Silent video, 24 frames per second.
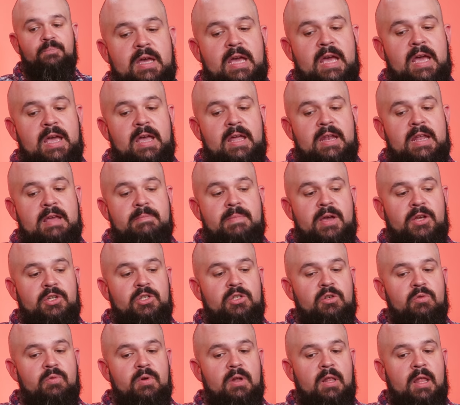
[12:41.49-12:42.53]
And it
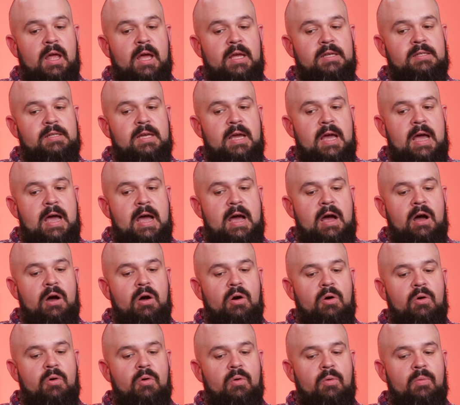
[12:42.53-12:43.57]
makes you realize
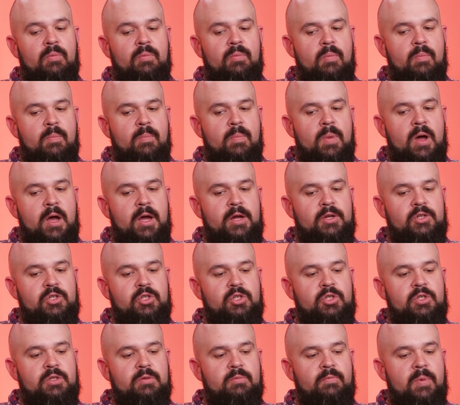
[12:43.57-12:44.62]
how
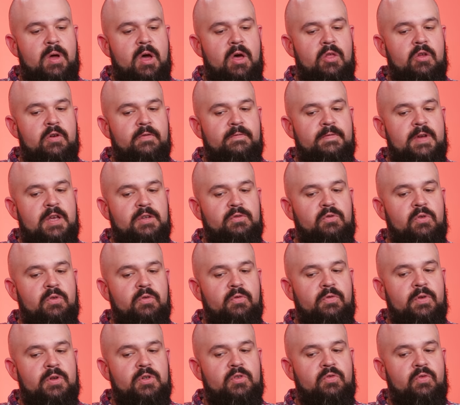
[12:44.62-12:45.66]
much other fast food
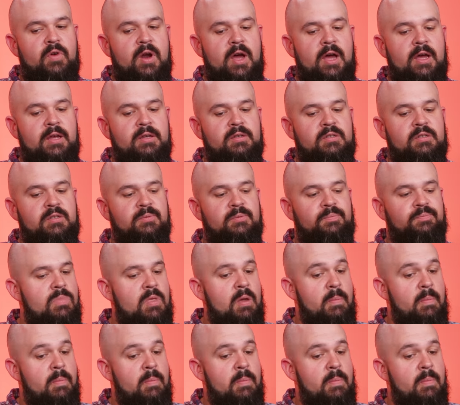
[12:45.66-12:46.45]
French fries